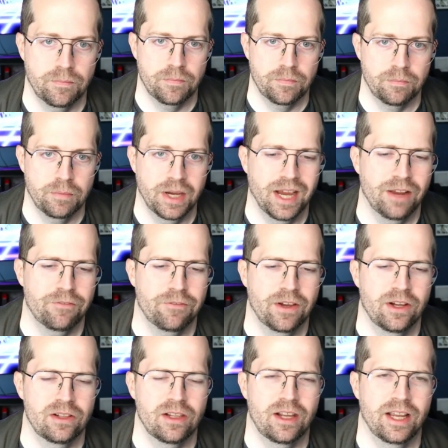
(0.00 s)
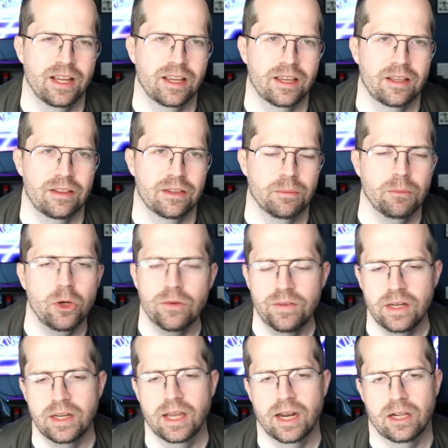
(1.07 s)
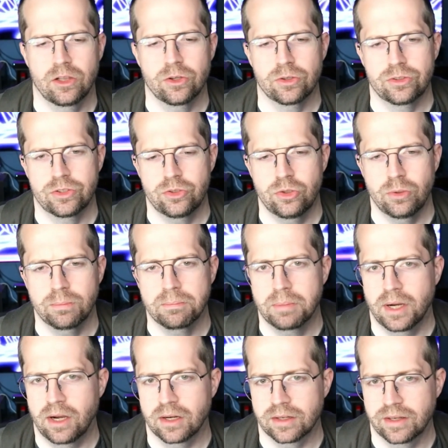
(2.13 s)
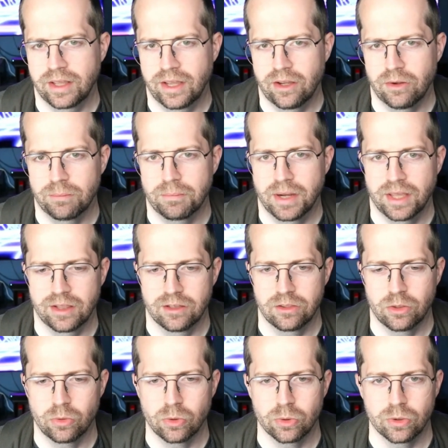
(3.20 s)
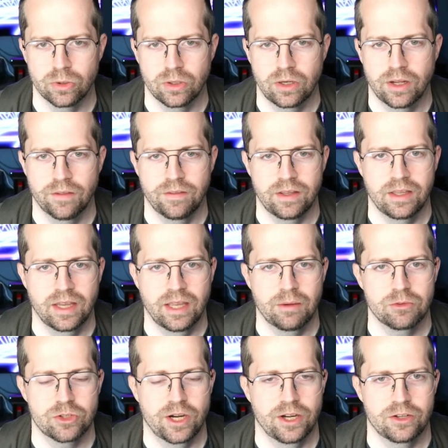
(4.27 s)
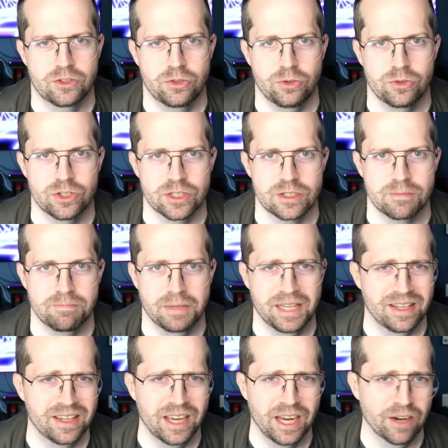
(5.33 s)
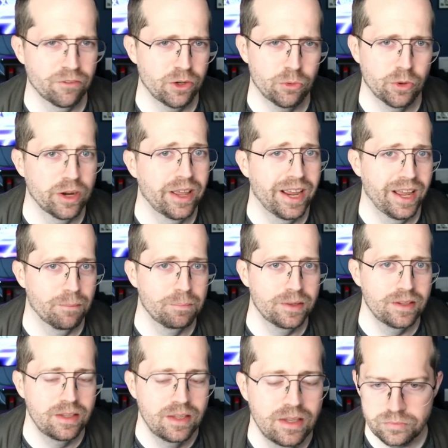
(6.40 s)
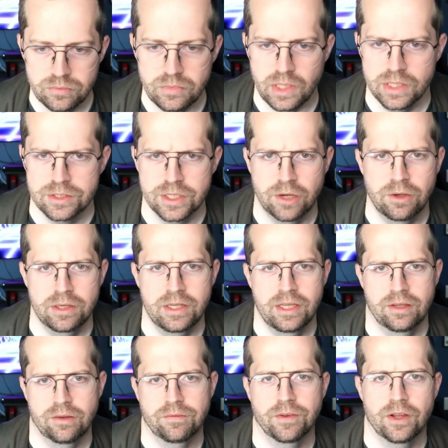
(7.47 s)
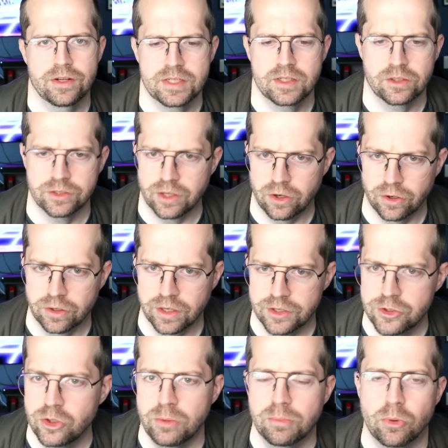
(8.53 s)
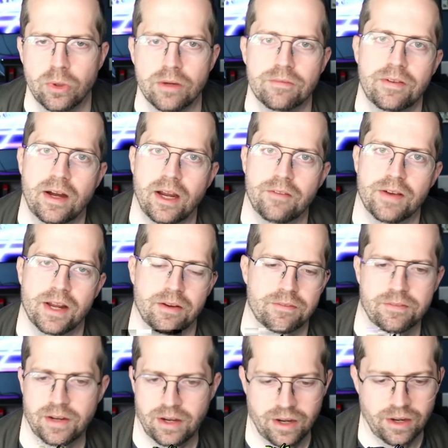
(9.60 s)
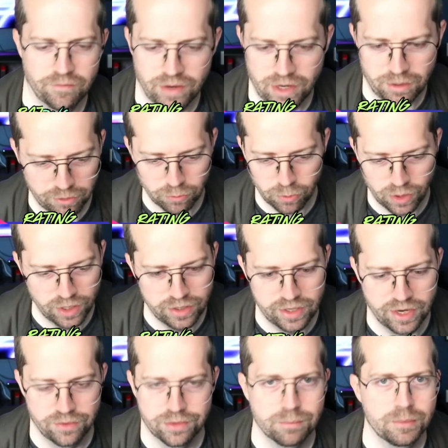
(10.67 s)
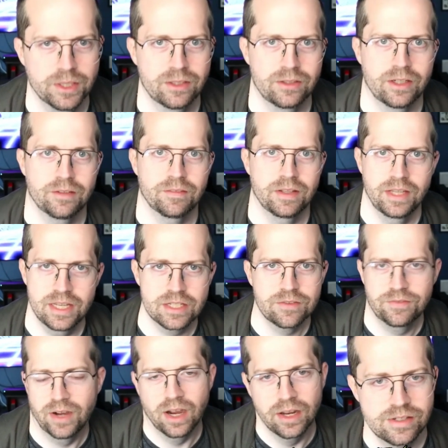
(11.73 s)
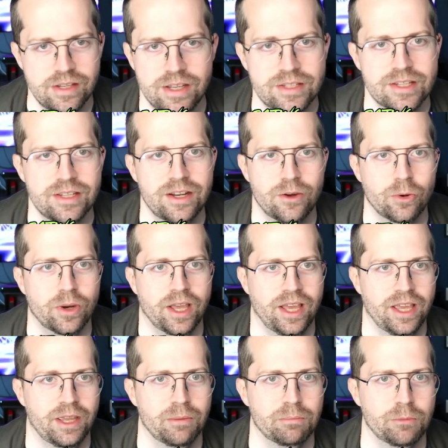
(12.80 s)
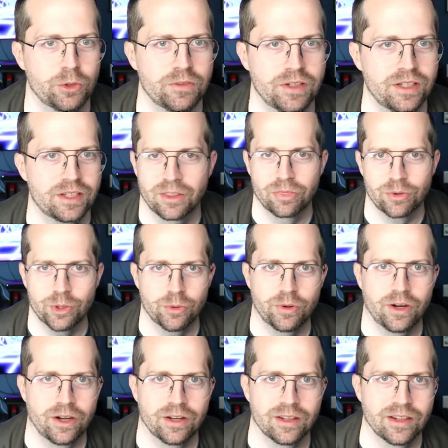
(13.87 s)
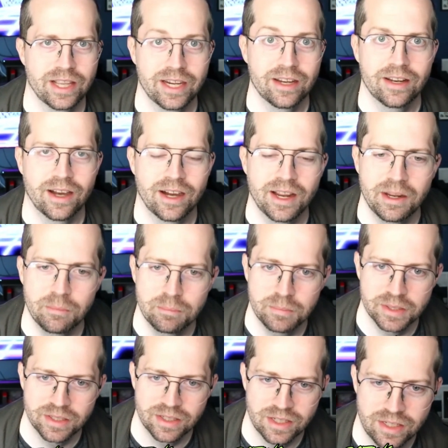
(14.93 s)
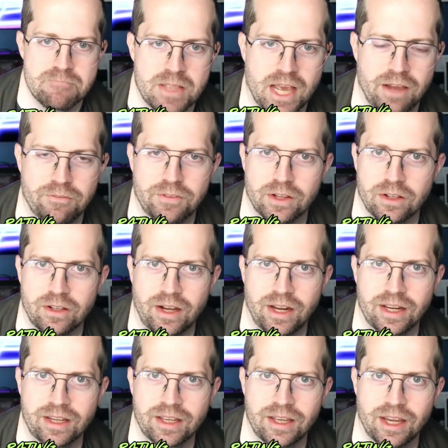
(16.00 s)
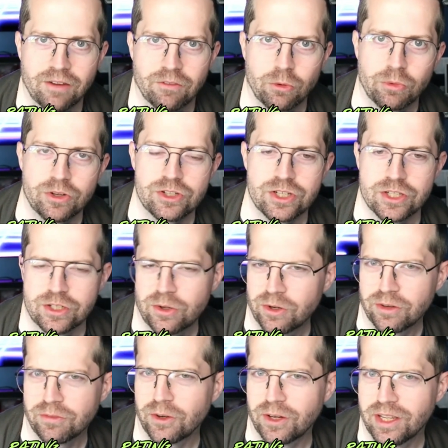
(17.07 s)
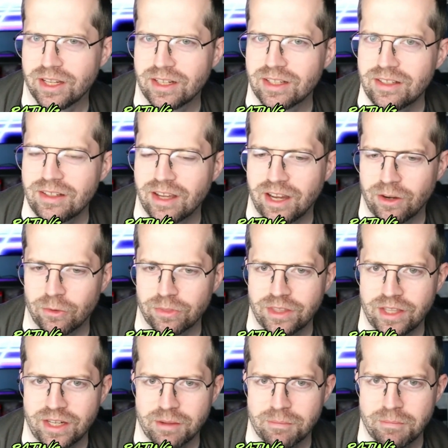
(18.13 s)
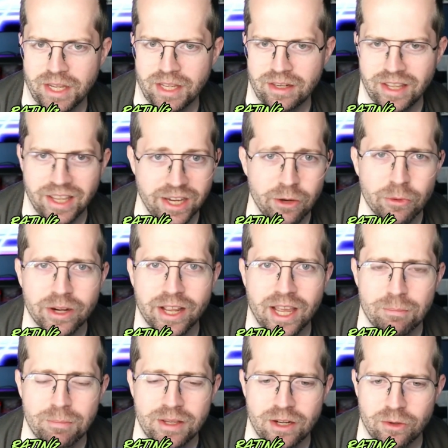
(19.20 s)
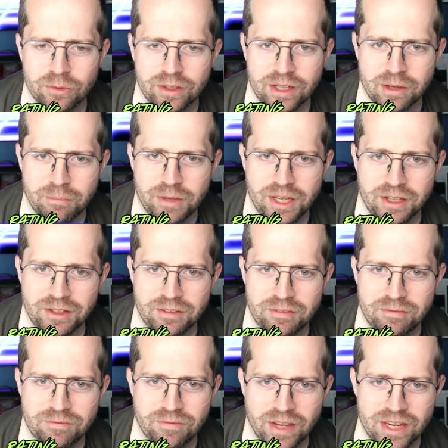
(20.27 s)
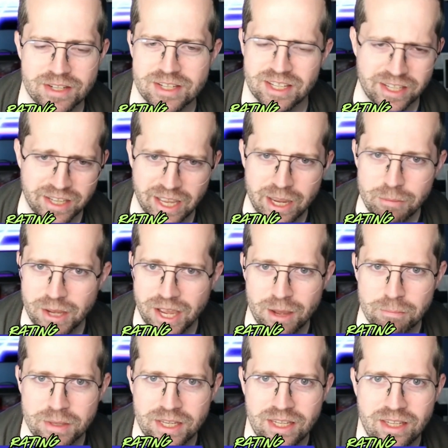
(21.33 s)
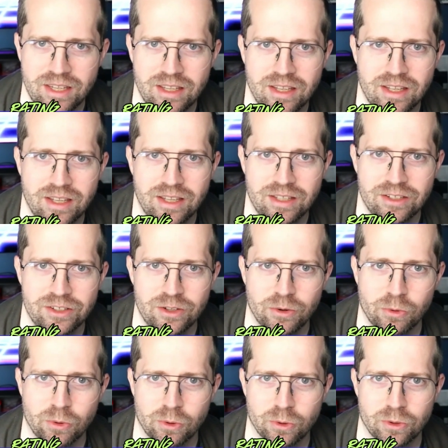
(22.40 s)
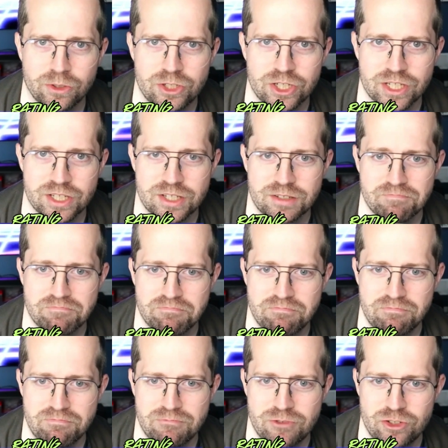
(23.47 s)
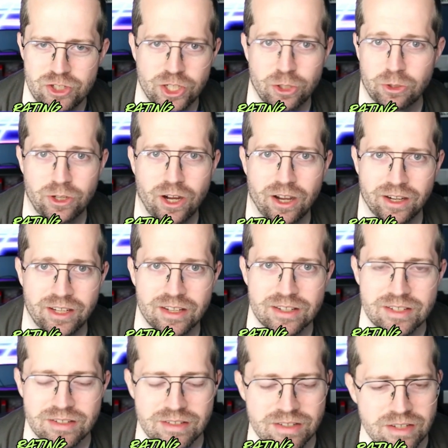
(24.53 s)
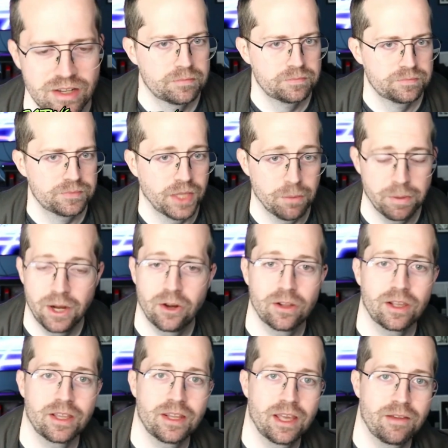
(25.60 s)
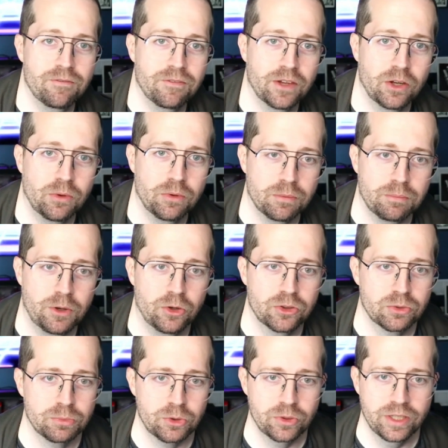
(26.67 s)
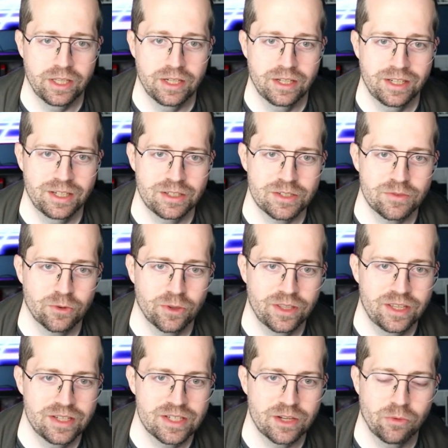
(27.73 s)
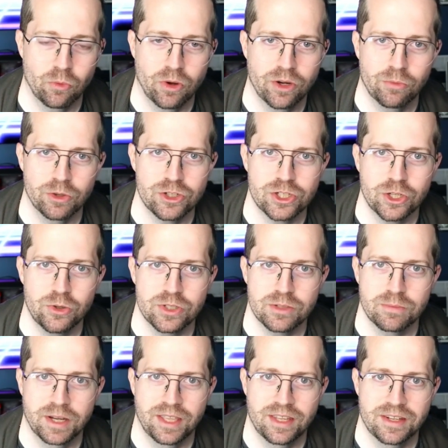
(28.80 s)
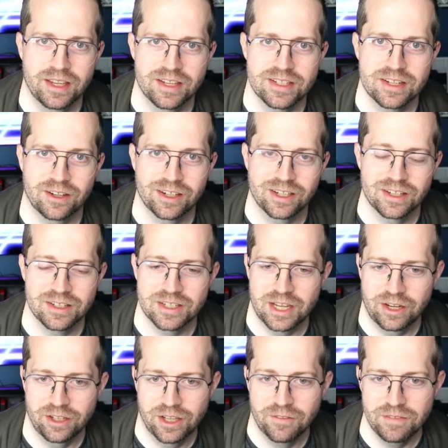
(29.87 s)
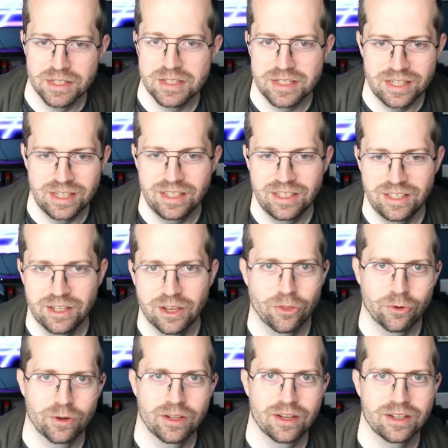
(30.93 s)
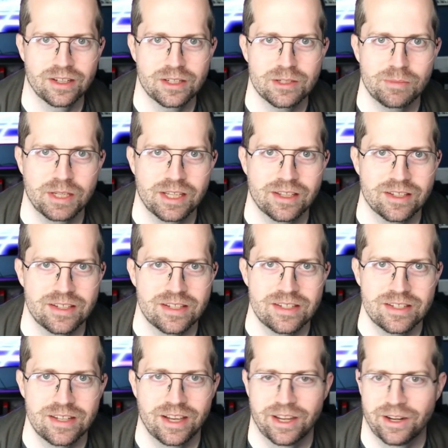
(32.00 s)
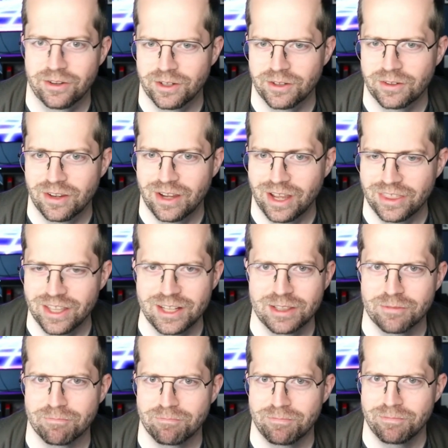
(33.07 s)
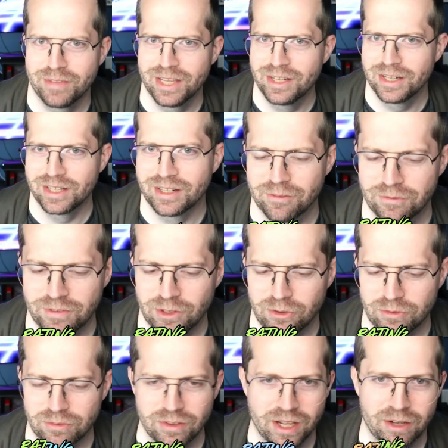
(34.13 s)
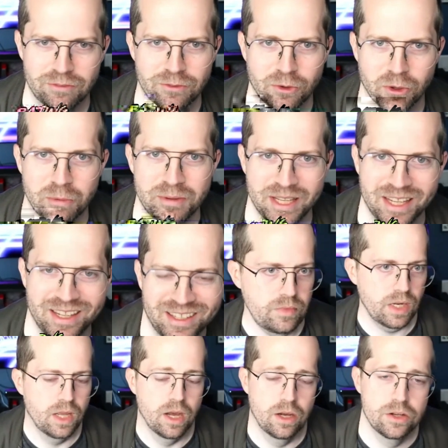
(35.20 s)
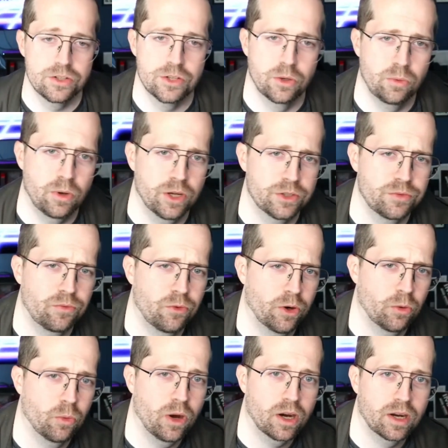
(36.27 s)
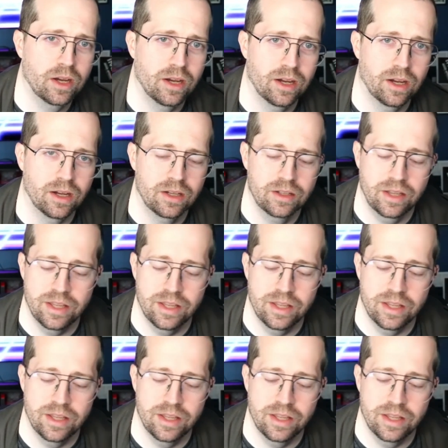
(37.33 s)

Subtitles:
But I felt like the movie got a little too bogged down by the lore of the game, trying to just make everyone happy. So I'd give Until Dark a 2.5 out of 5. I'm right down the middle of it. It's fine. It's an okay movie to throw on late at night, but I feel like everyone's just going to forget it. I don't think it made anyone happy. I don't think it made fans of the game happy, or just general audiences. Now, apparently they filmed multiple endings for this, and one was chosen by the test audience. I'd love to see the other endings because, I don't know, I think the ending fell flat for me. I also watched Frewaka.